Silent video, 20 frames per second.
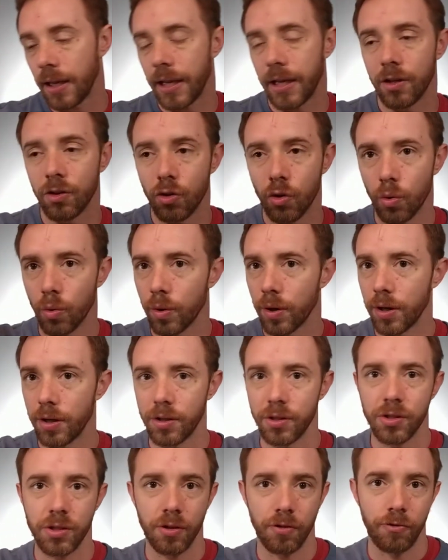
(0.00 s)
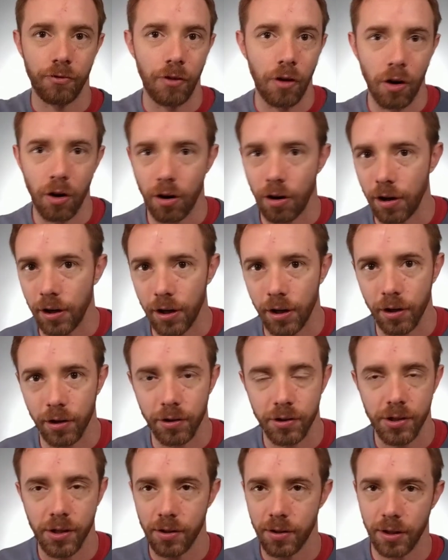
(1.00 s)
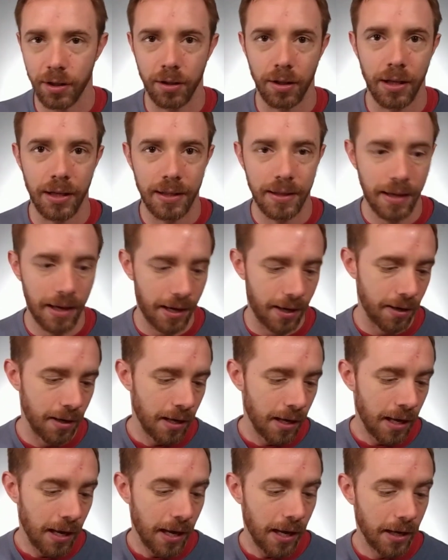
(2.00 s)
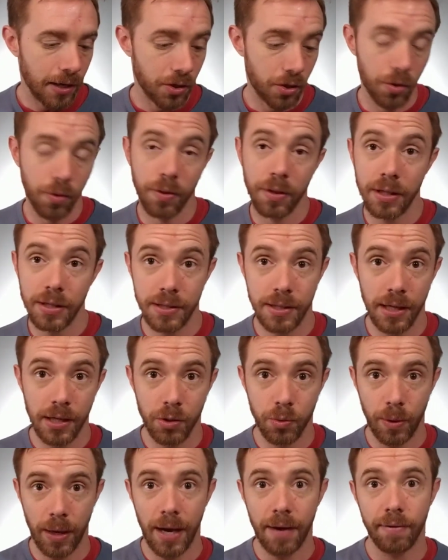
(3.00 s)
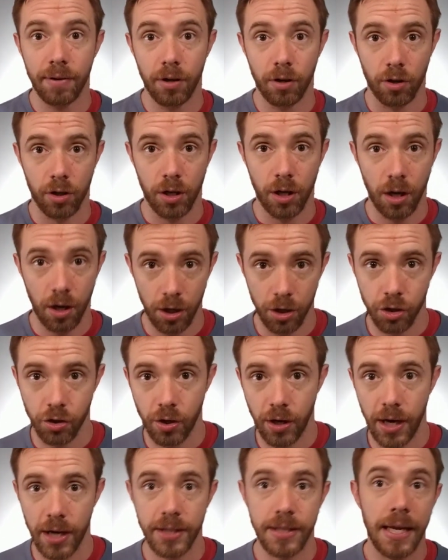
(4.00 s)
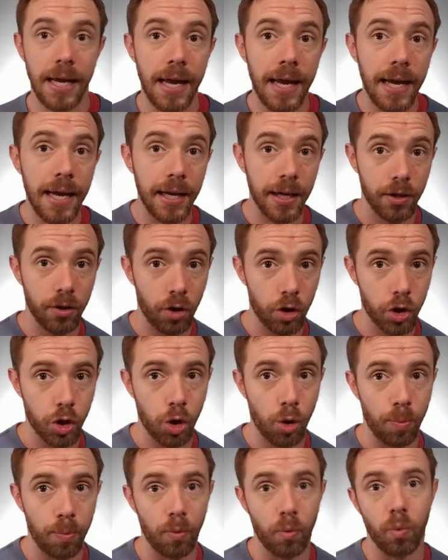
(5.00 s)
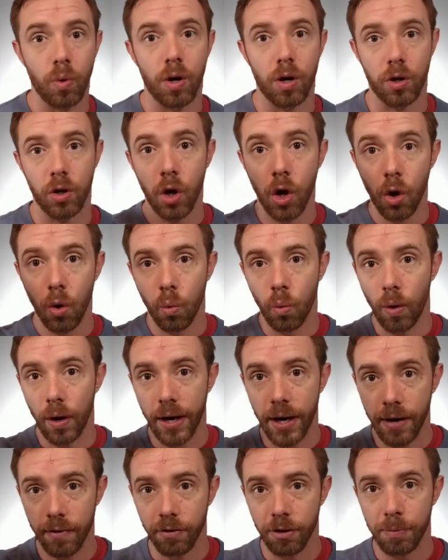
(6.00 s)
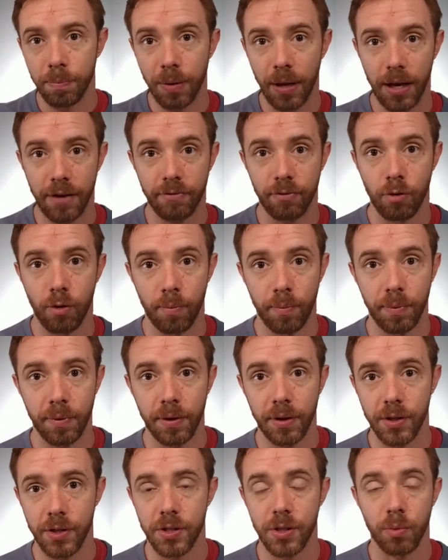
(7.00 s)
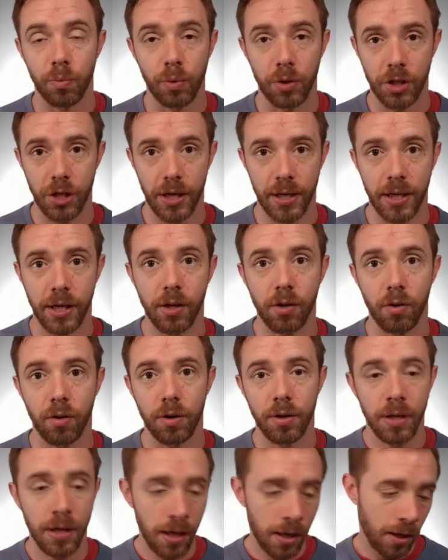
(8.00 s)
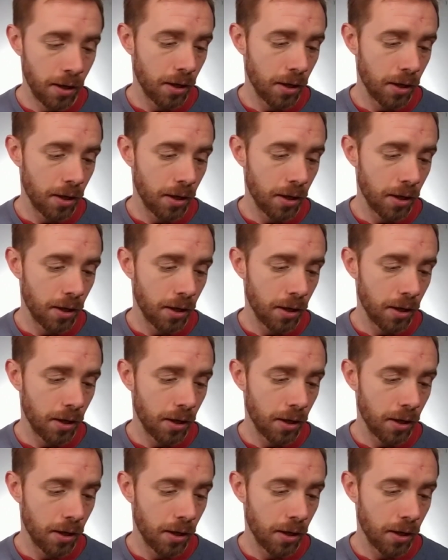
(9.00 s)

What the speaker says: Android and Safari or something like that. And so these days we have it in our contract and our scope of work, what every platform is that we're checking on